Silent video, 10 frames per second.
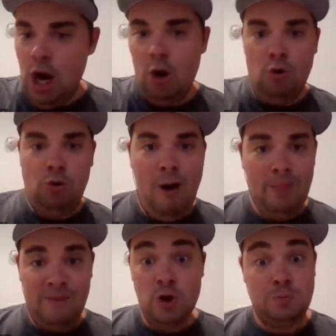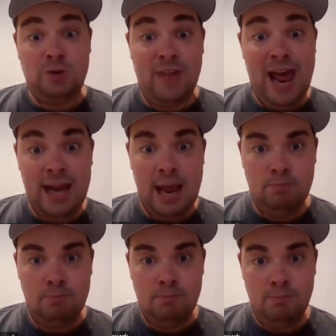You know who threw out the first pitch for that
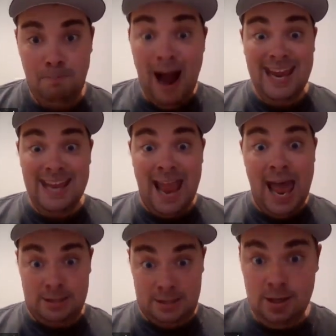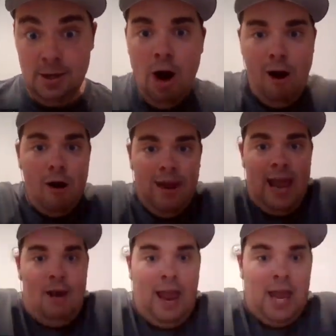game? Bucky Dent! Oh,
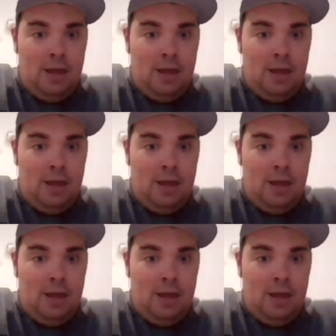okay.